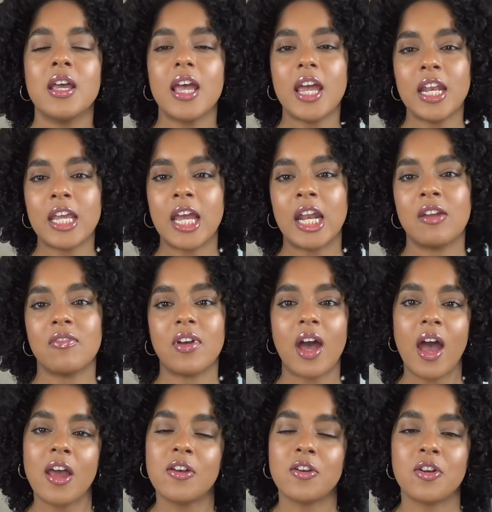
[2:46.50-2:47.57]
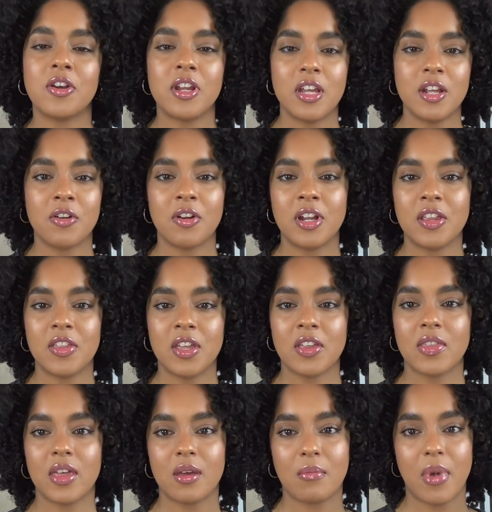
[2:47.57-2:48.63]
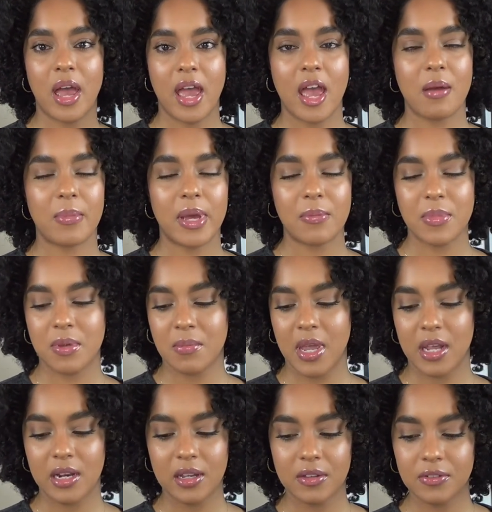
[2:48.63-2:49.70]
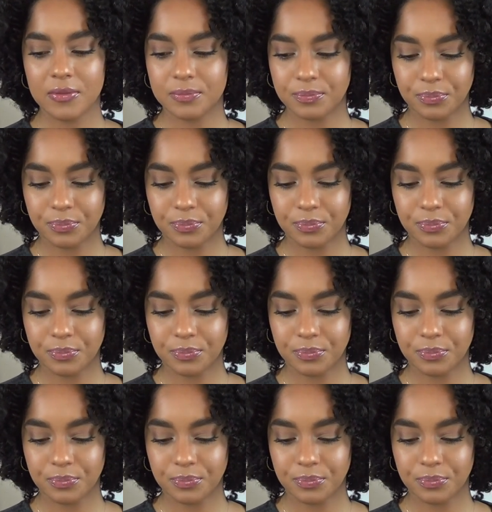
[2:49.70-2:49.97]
any kind of cotton or knit or anything that my hat might be made of